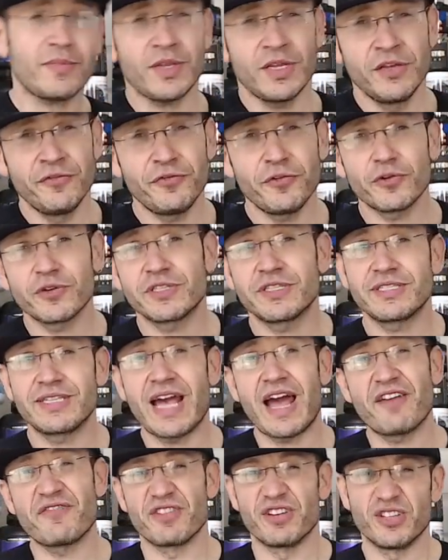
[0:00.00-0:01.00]
If you're a
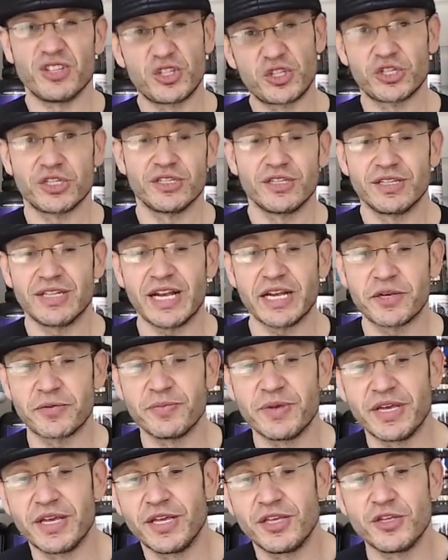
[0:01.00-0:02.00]
savage like
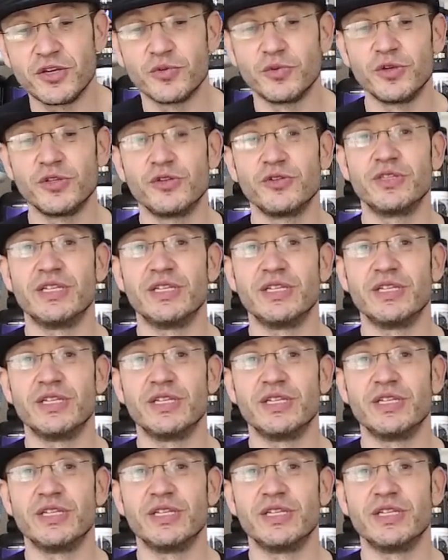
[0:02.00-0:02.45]
me, you would do